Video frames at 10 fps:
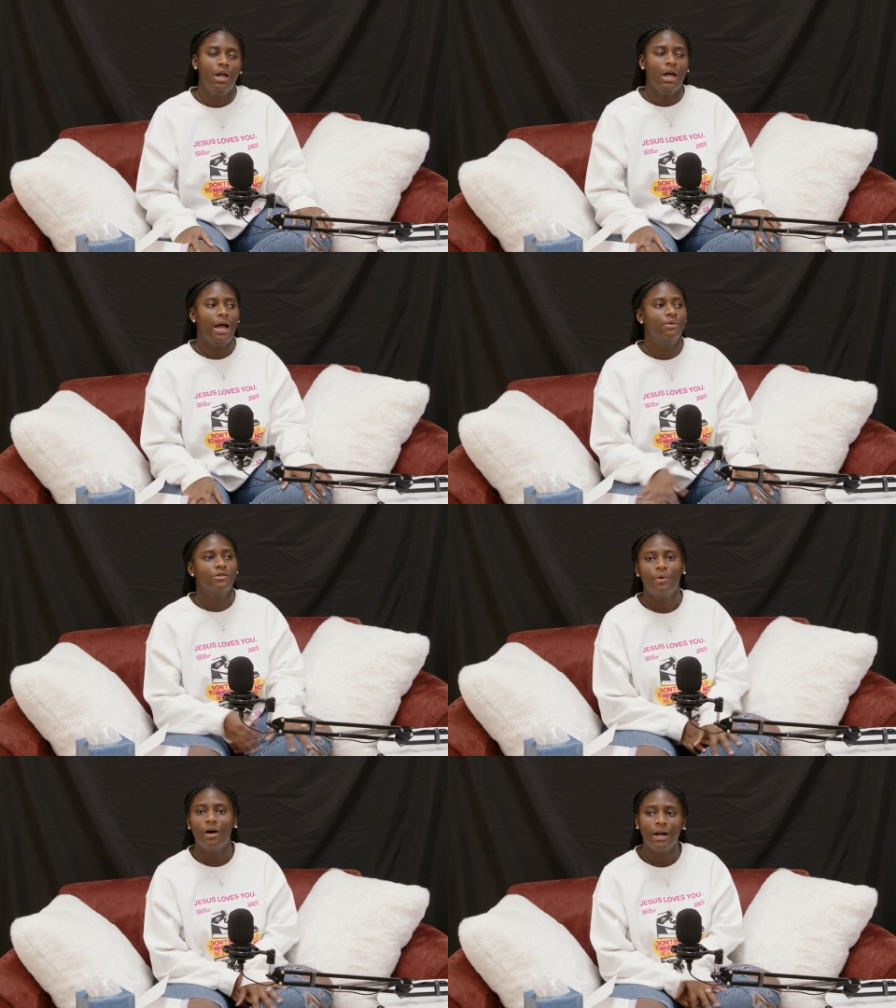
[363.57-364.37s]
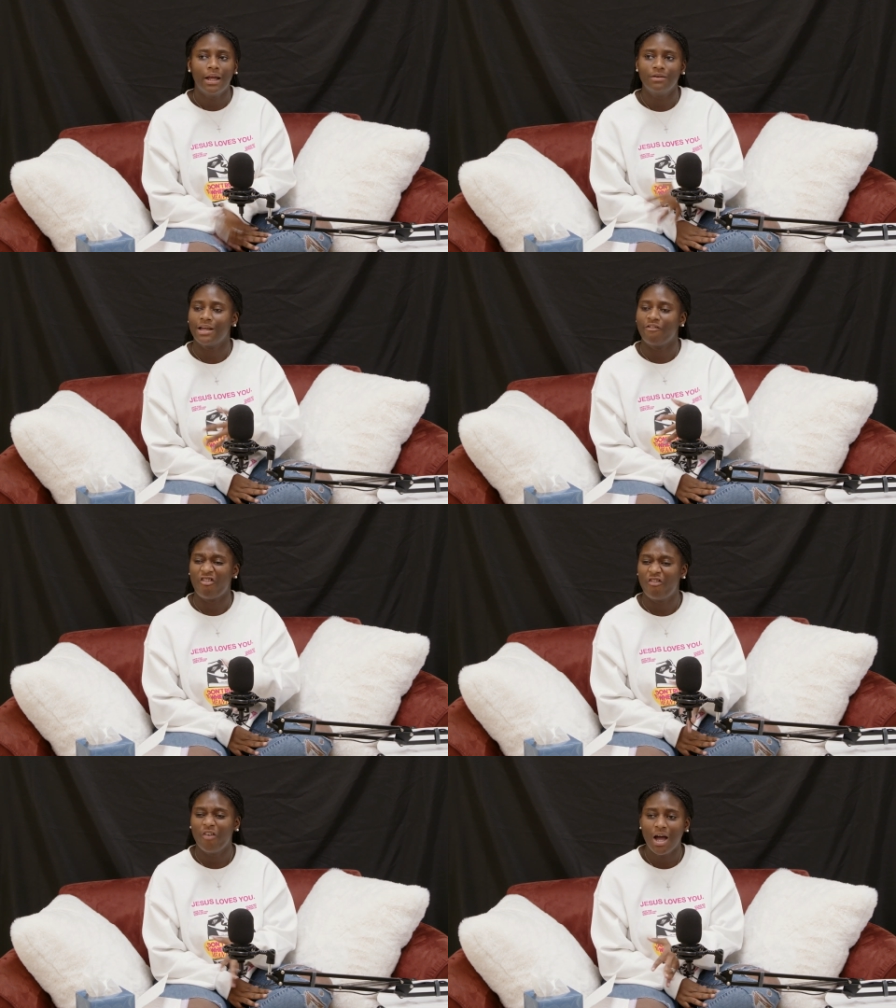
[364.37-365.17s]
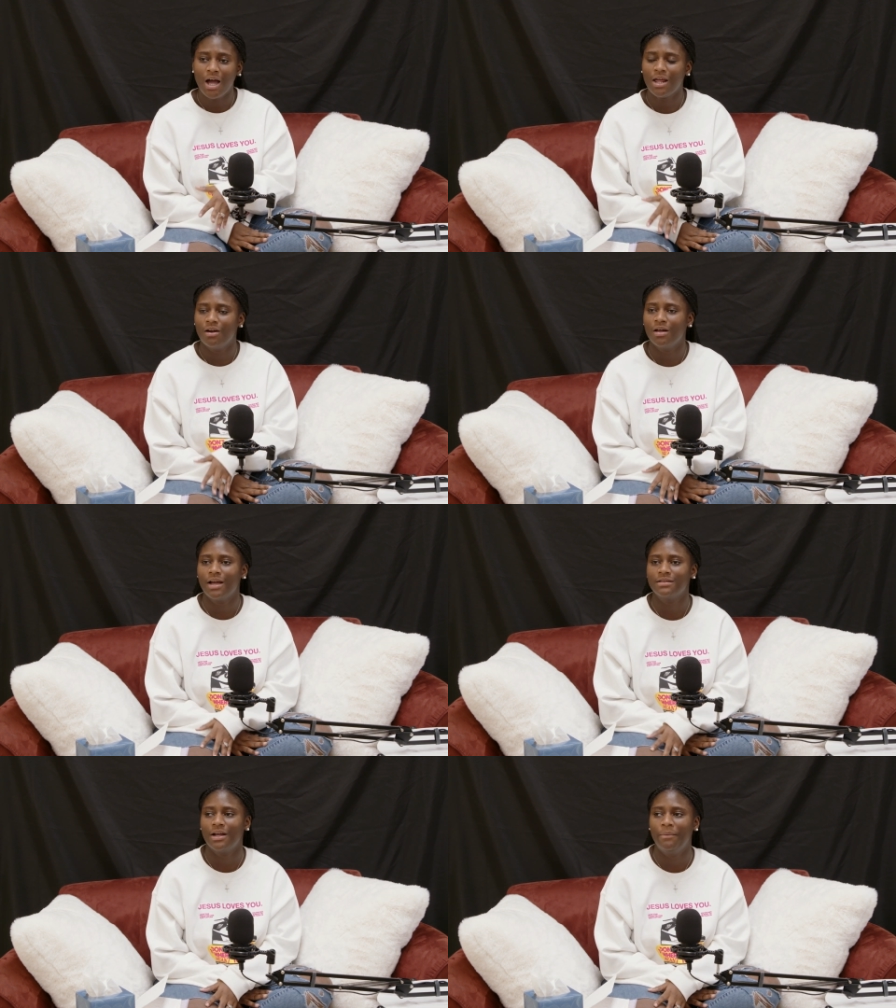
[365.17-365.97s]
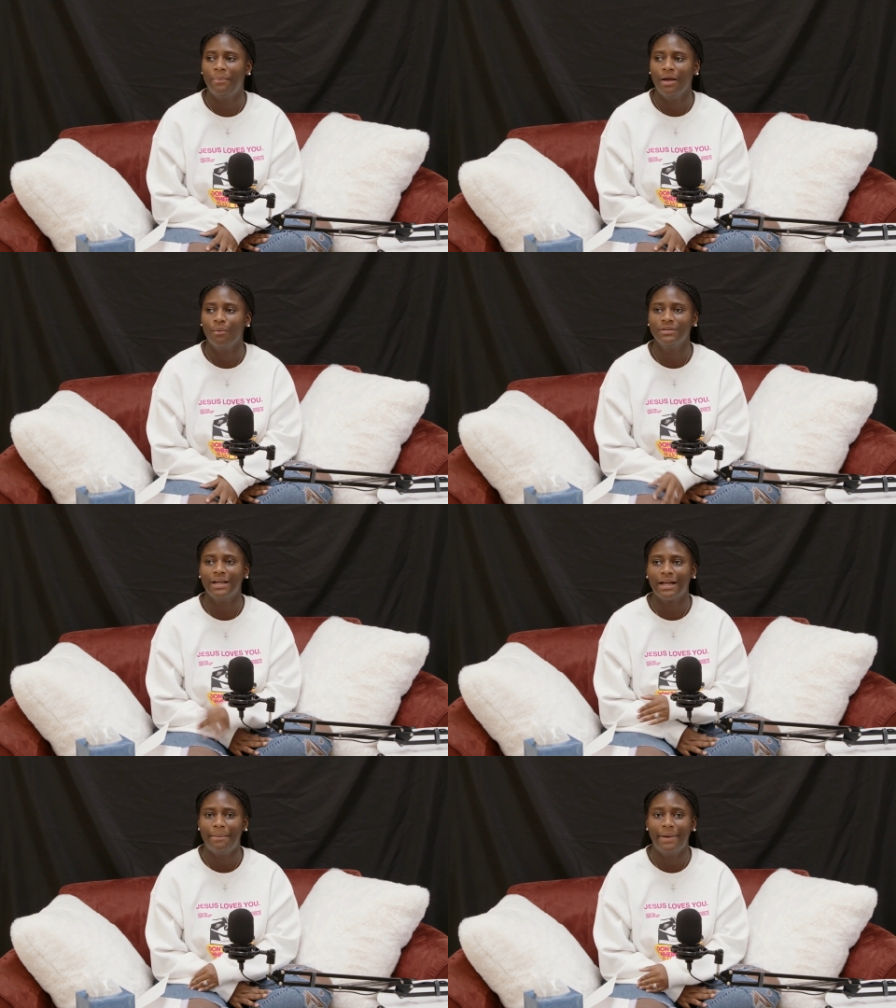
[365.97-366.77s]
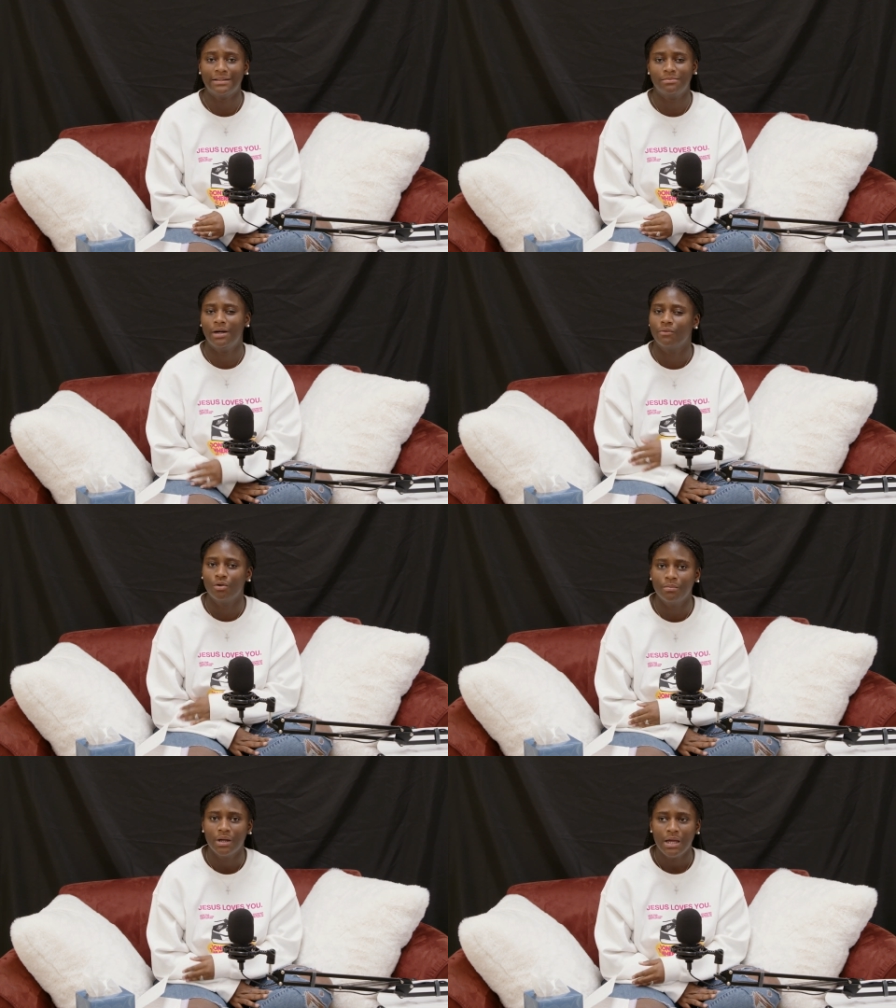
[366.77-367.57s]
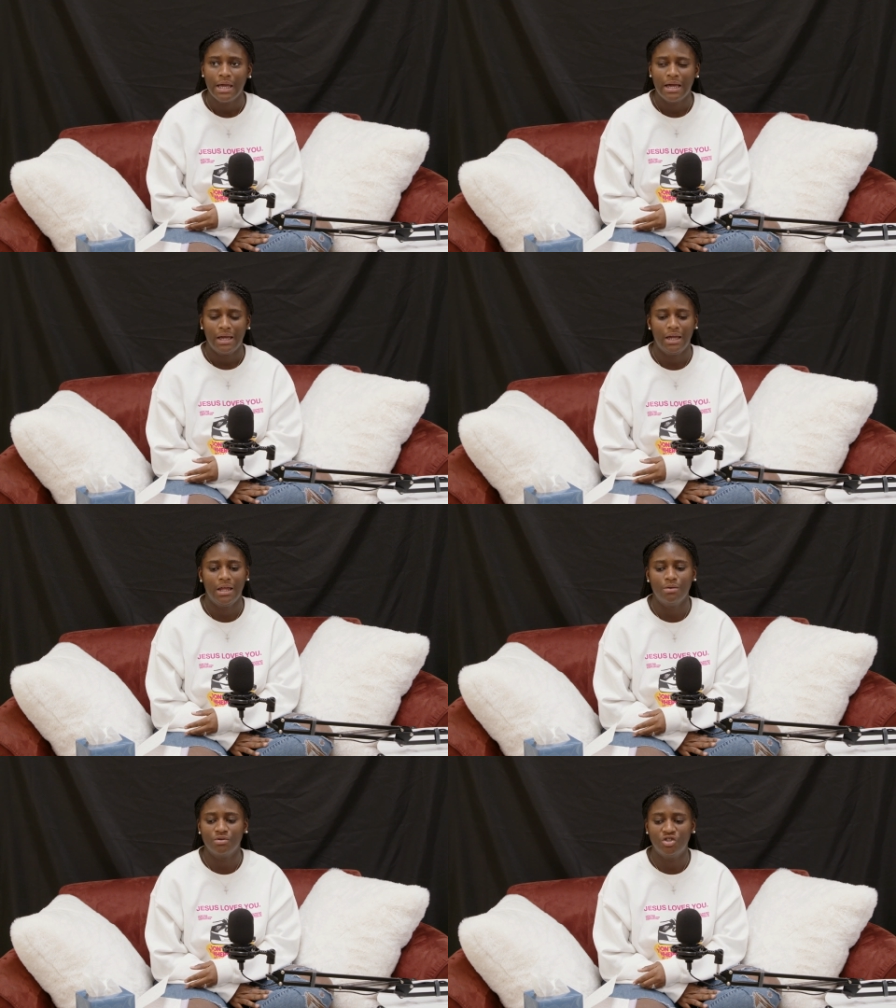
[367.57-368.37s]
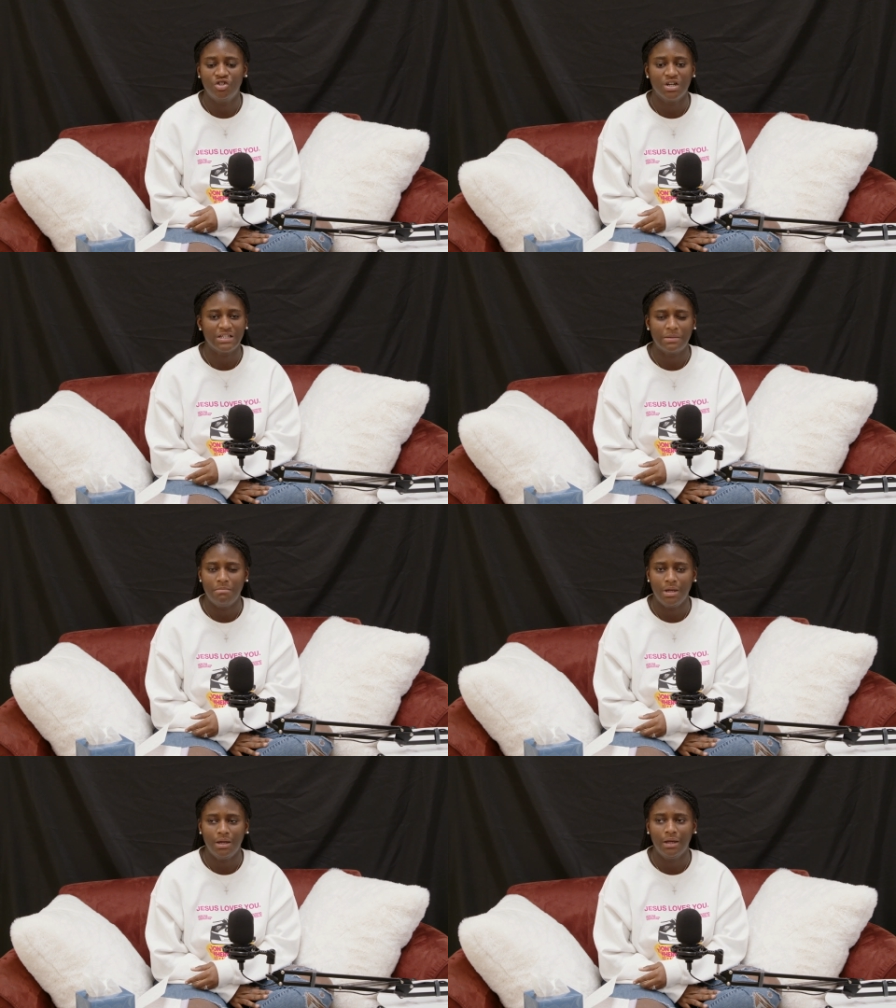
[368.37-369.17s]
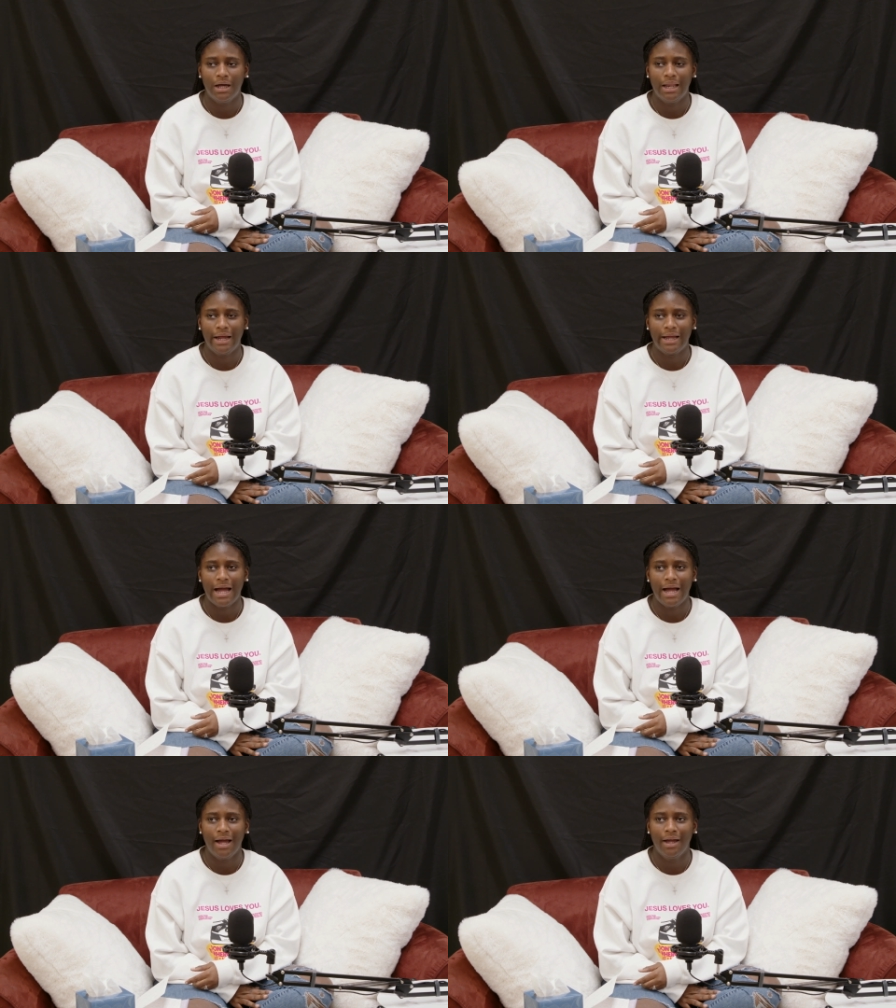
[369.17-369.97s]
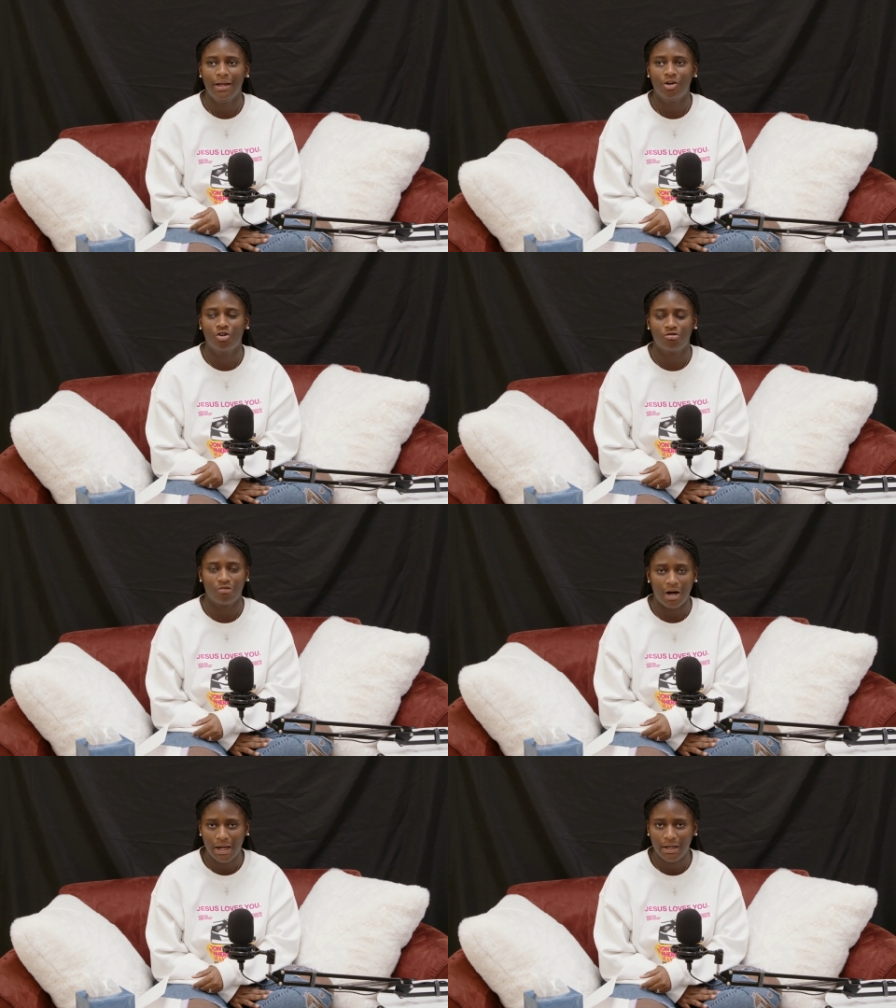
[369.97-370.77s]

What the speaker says: I was partying, I was having fun and all that stuff. But once I got back to my room and it was just me, like, I cried.